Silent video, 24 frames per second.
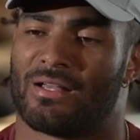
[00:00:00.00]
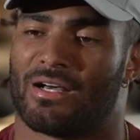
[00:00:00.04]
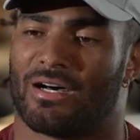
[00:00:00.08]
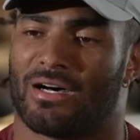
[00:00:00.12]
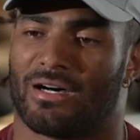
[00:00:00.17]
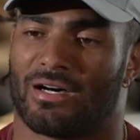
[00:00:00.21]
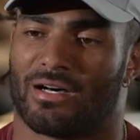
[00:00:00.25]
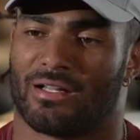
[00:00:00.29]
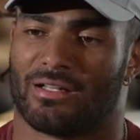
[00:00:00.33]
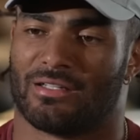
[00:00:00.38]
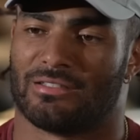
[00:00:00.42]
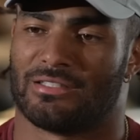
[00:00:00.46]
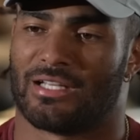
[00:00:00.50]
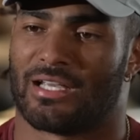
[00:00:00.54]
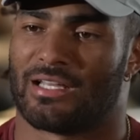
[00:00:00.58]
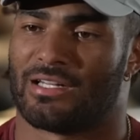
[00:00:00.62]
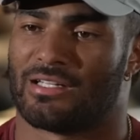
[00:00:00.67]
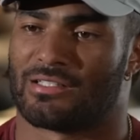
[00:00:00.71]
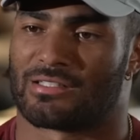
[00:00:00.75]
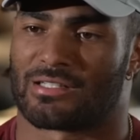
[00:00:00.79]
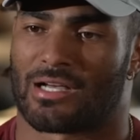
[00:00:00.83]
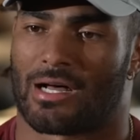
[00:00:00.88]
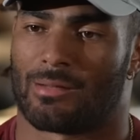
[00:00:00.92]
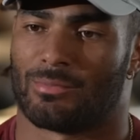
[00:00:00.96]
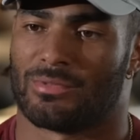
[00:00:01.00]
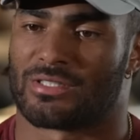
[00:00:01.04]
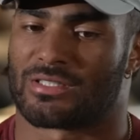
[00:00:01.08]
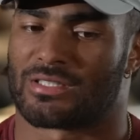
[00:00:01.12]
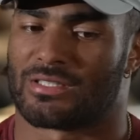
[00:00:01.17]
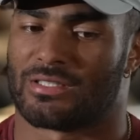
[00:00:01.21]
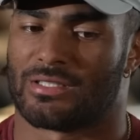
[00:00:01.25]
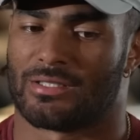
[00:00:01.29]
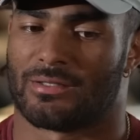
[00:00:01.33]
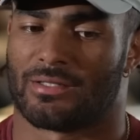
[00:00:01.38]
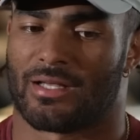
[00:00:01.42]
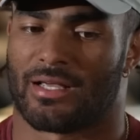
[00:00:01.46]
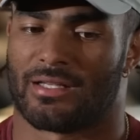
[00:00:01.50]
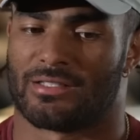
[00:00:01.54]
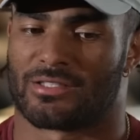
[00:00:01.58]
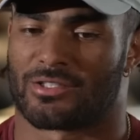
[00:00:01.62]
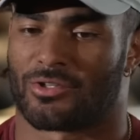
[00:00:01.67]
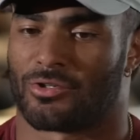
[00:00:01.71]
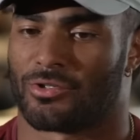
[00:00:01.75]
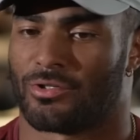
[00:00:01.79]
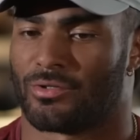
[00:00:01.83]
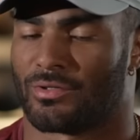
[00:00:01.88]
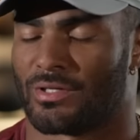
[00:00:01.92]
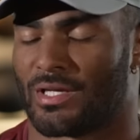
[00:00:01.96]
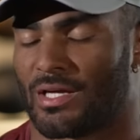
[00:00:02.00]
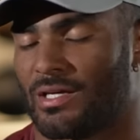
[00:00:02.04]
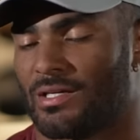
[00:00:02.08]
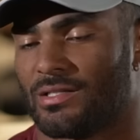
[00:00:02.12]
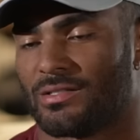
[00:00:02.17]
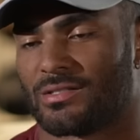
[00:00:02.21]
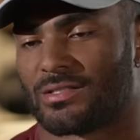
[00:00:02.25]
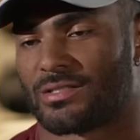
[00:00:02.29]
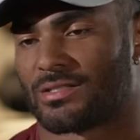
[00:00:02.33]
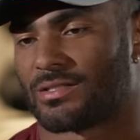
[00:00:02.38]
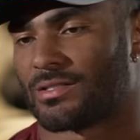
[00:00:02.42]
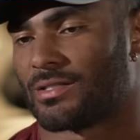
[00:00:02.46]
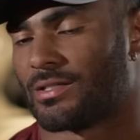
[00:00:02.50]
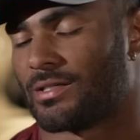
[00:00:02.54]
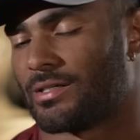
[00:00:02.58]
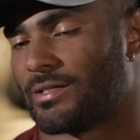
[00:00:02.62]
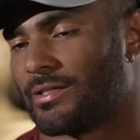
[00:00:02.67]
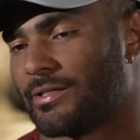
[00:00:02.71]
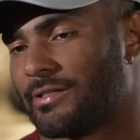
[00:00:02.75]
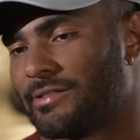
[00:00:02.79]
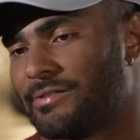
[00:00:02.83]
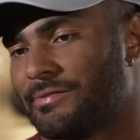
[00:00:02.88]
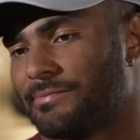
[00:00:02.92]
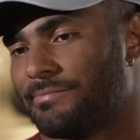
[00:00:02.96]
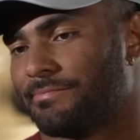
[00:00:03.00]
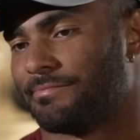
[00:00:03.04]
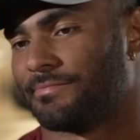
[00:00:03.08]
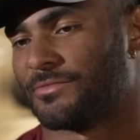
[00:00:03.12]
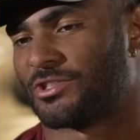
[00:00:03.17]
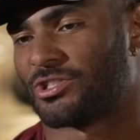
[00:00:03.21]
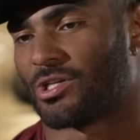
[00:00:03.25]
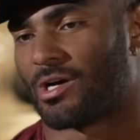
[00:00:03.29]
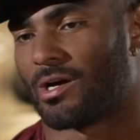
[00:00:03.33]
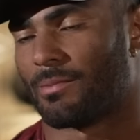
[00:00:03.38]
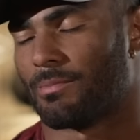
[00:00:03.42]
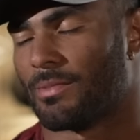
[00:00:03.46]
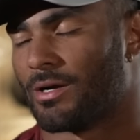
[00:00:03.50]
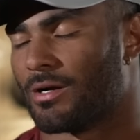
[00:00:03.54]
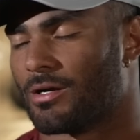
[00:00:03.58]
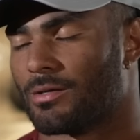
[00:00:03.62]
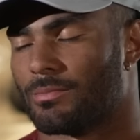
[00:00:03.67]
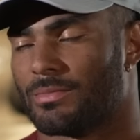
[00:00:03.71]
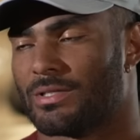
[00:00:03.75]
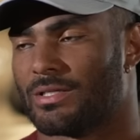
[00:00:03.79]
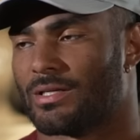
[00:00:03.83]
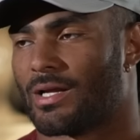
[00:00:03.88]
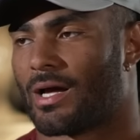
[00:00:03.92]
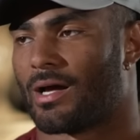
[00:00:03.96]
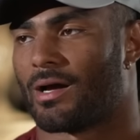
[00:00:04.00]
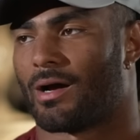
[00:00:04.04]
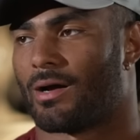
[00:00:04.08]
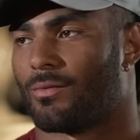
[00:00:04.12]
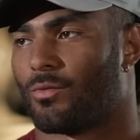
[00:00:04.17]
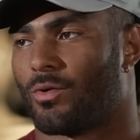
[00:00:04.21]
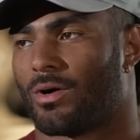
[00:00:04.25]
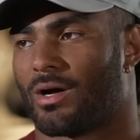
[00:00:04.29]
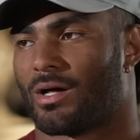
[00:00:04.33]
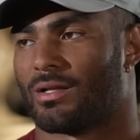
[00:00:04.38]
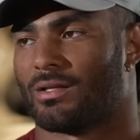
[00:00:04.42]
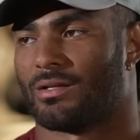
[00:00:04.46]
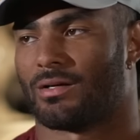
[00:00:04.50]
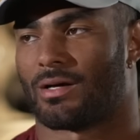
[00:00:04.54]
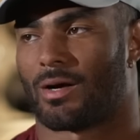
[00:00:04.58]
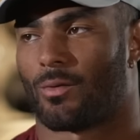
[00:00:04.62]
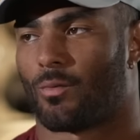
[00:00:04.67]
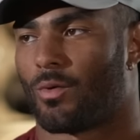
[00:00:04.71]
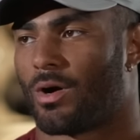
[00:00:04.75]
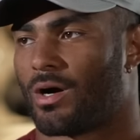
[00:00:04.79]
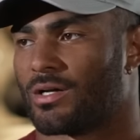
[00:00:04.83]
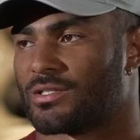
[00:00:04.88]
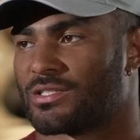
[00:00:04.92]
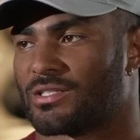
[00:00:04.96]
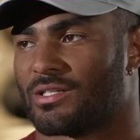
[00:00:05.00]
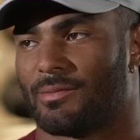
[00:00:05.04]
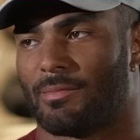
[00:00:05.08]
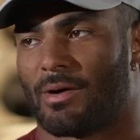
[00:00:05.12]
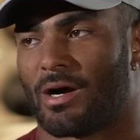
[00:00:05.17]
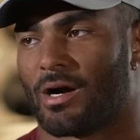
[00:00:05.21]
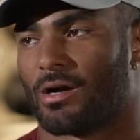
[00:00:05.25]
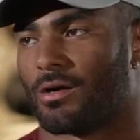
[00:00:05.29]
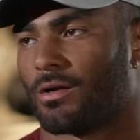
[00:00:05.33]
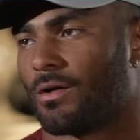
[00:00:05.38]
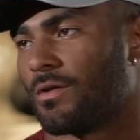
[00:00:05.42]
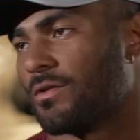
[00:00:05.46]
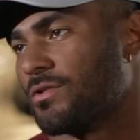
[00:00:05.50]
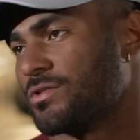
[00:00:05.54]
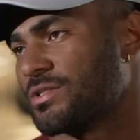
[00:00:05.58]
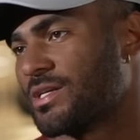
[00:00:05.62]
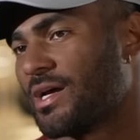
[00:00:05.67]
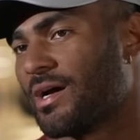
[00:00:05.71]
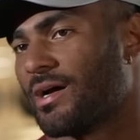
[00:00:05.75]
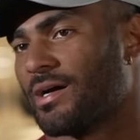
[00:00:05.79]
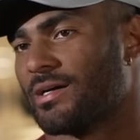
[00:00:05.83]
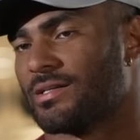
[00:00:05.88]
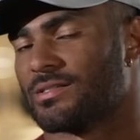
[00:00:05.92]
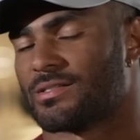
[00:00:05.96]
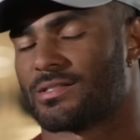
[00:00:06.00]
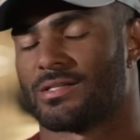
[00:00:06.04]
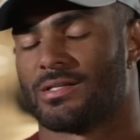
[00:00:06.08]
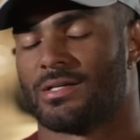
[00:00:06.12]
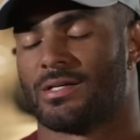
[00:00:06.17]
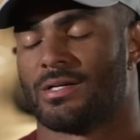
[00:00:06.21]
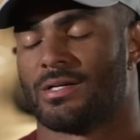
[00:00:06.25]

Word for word: uh, LaDainian Tomlinson, Antonio Gates, um, Shawne Merriman. I, I, watched and admired all those guys.